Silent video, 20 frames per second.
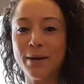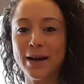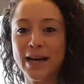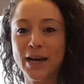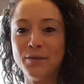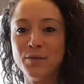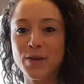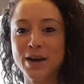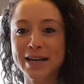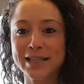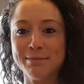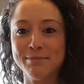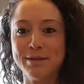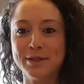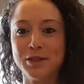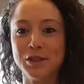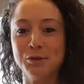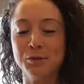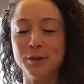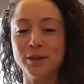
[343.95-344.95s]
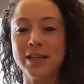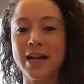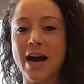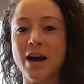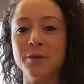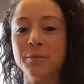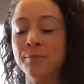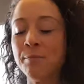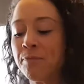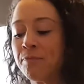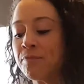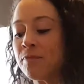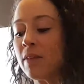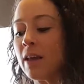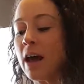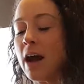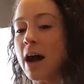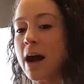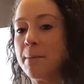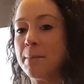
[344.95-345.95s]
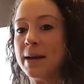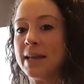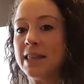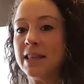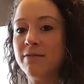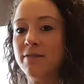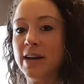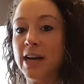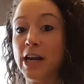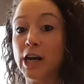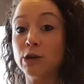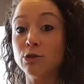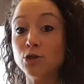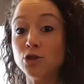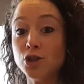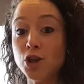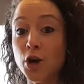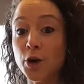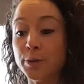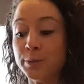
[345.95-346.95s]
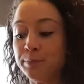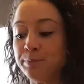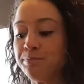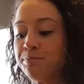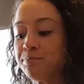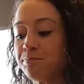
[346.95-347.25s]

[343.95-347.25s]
I didn't want it to be super loud um, in the video. So